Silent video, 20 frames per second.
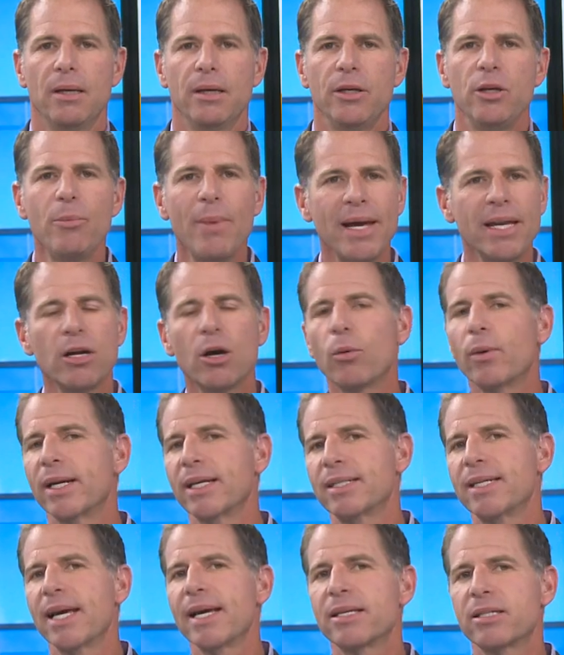You may know what
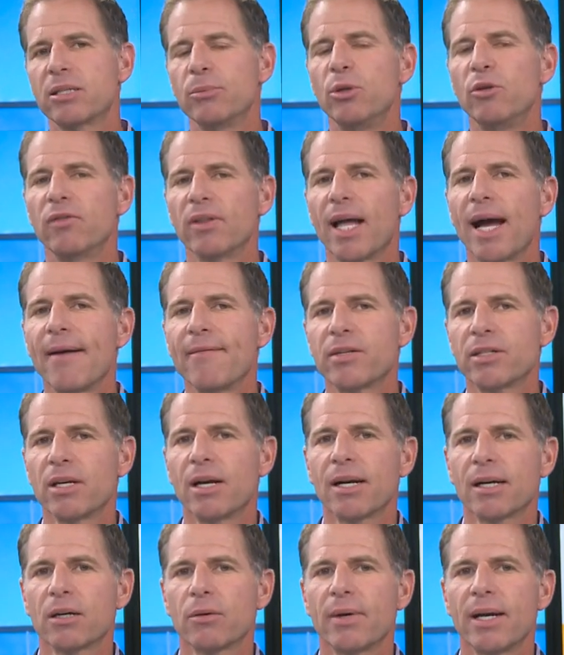it takes to move
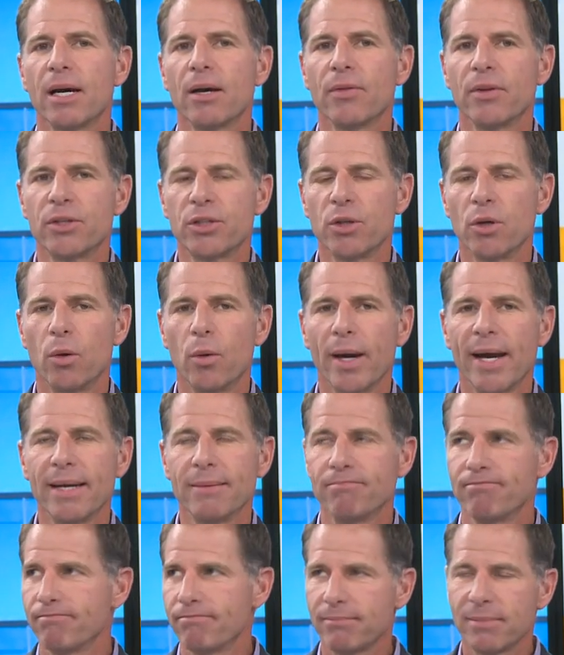livestock around the
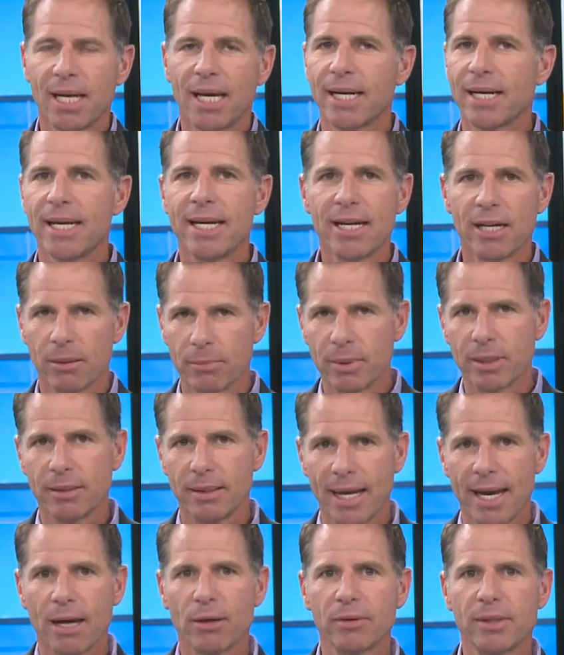208. Not in here, but
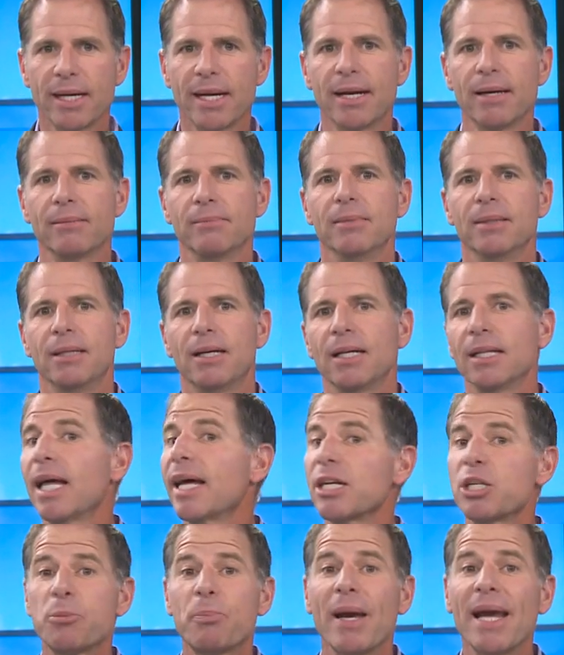out there. A
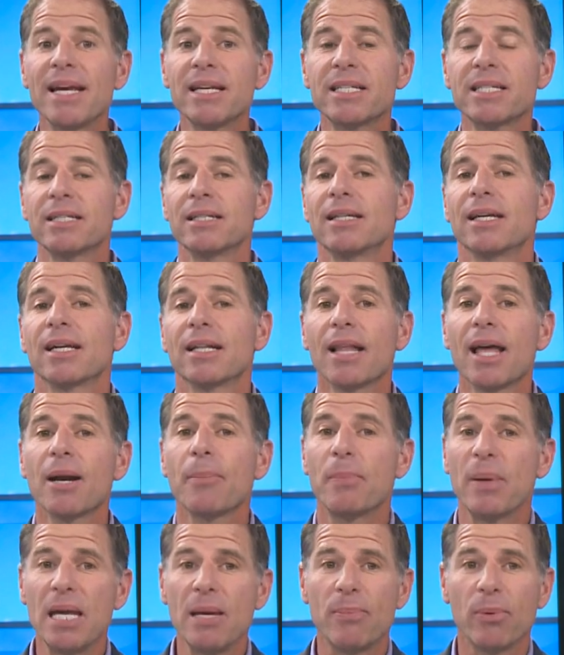lot of space and a lot
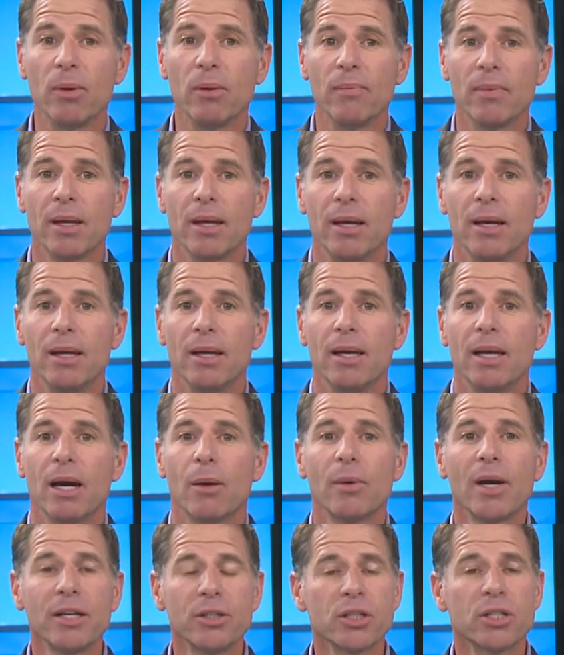of people. And
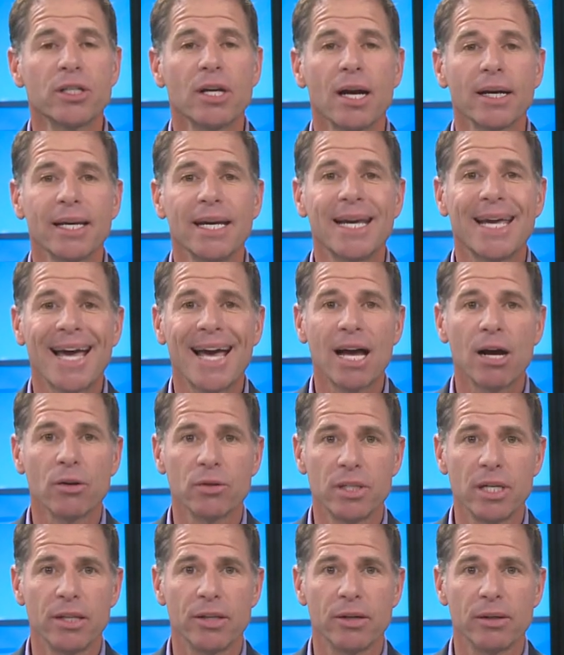we're not just talking
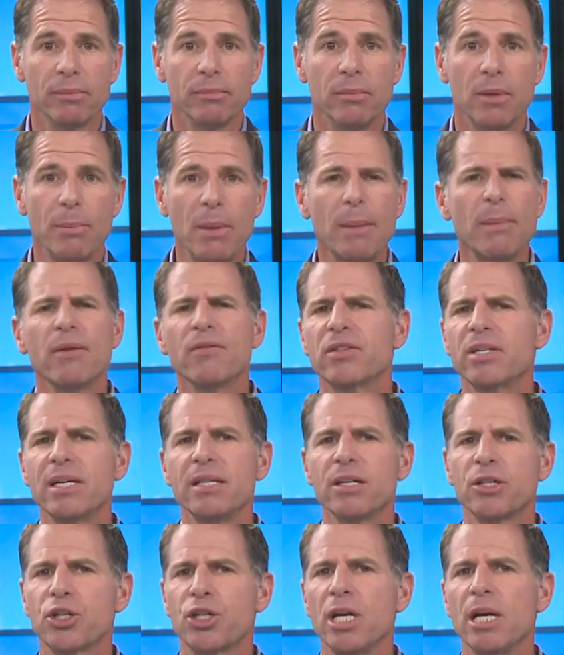cows either. And maybe you've
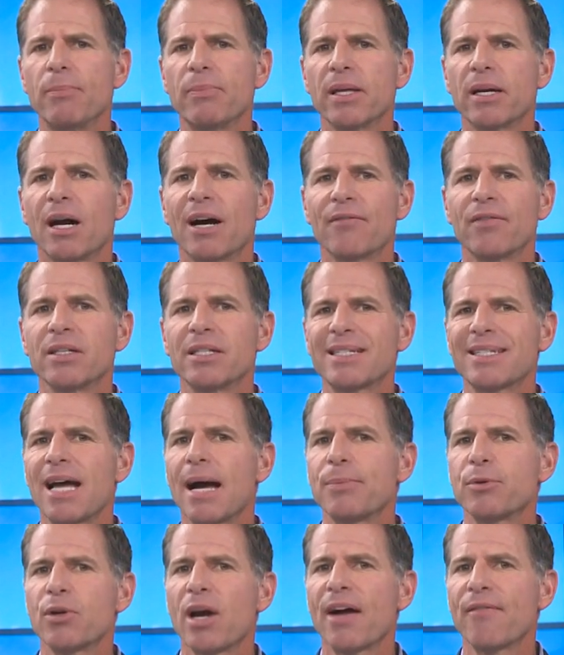seen the sheep that often
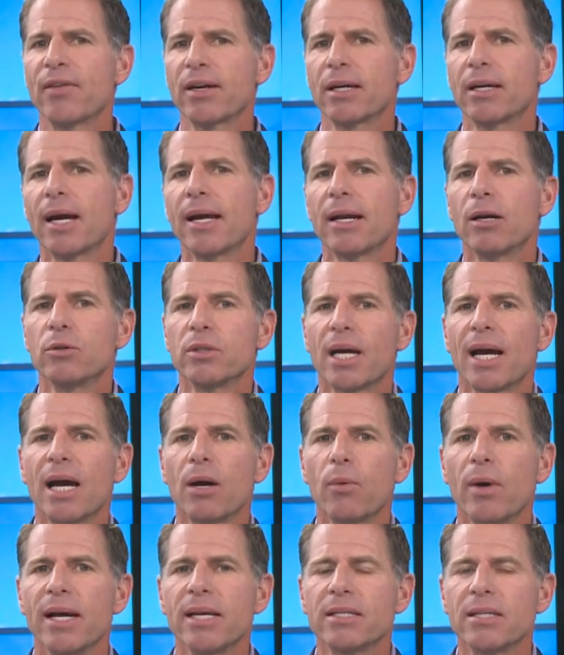stop traffic on Idaho's
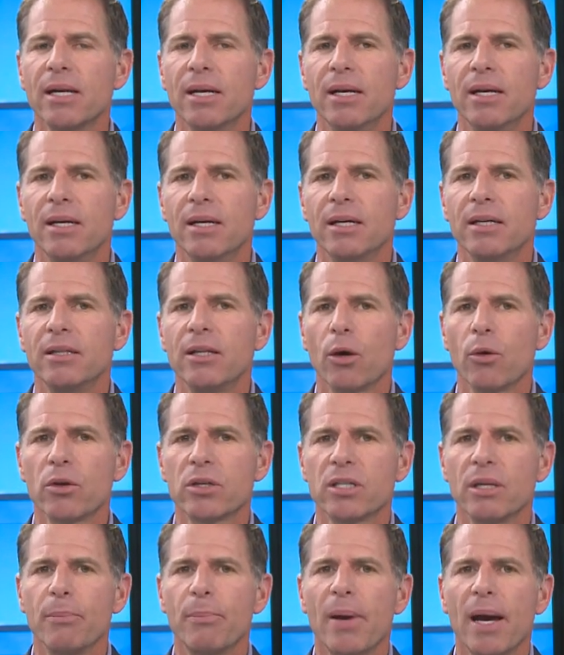highways.
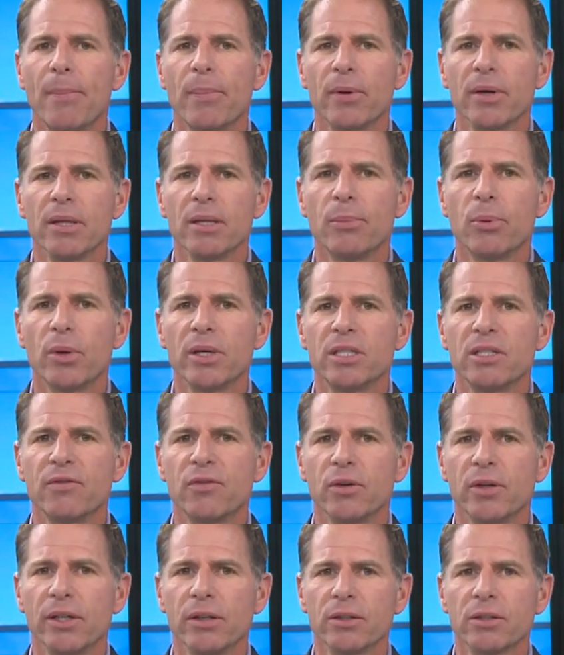Notice them peppered in the Boise
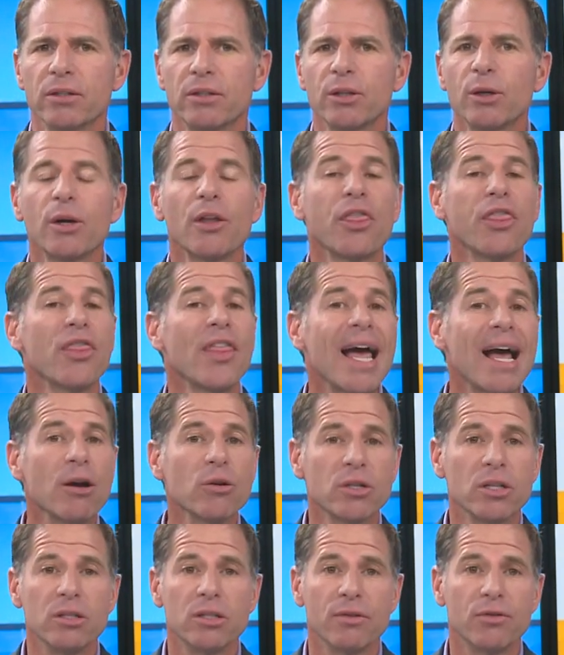foothills. There are
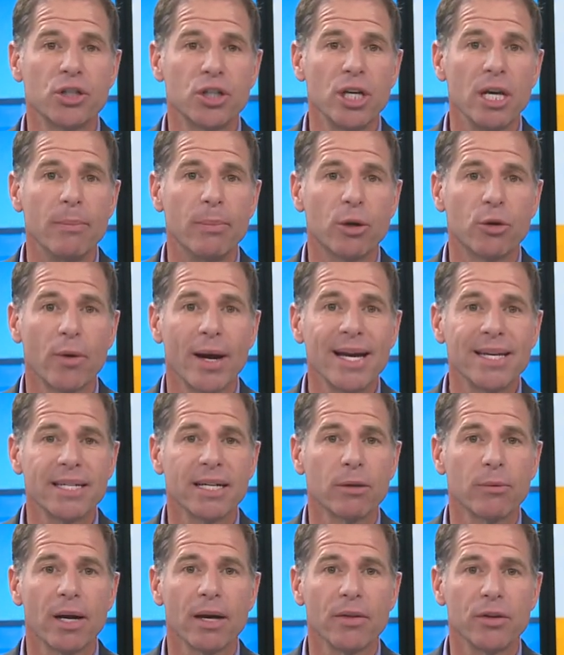thousands of sheep
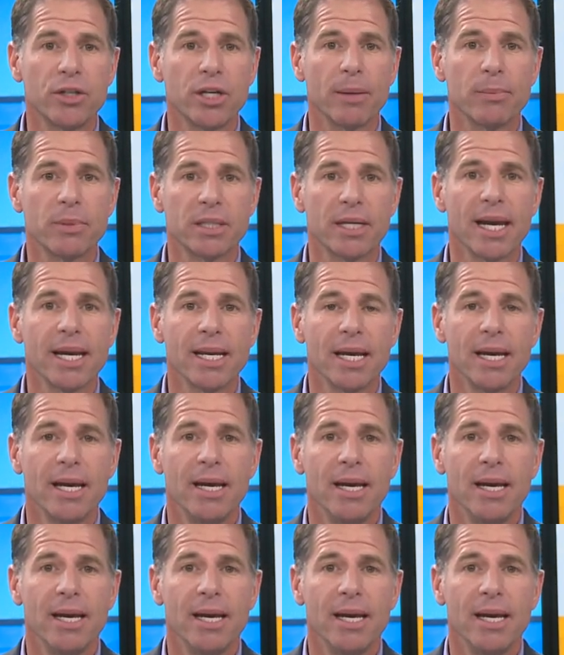grazing around the Gem State,